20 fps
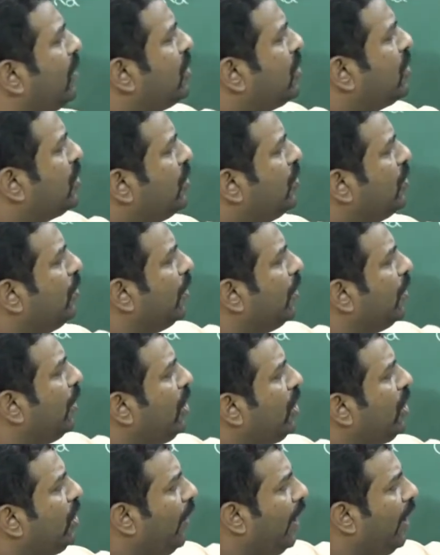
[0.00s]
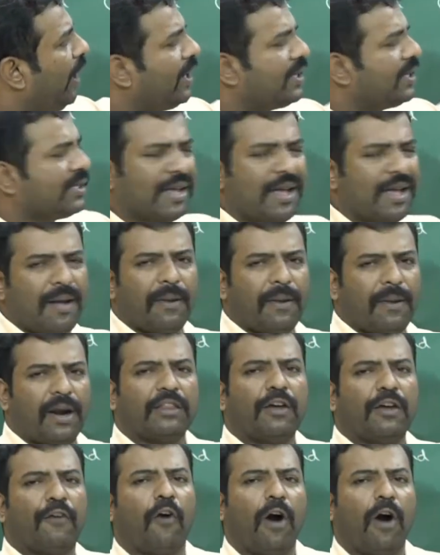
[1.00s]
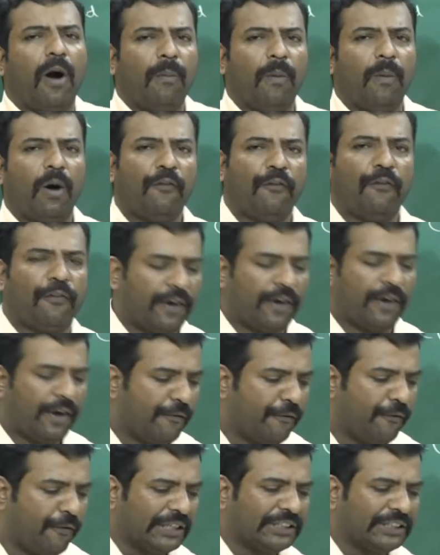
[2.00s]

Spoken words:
equals 2 into x, but in the form of